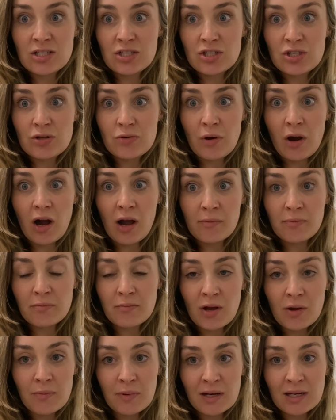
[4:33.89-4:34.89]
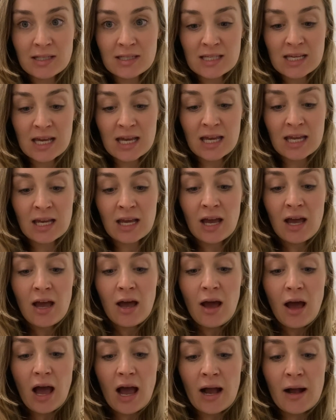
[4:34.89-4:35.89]
to hypermobility,
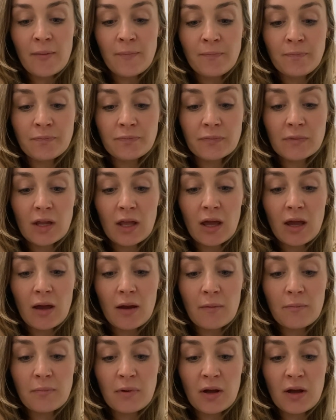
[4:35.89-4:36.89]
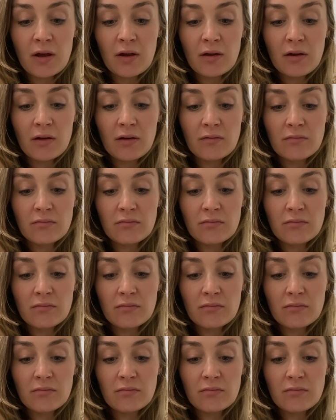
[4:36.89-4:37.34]
but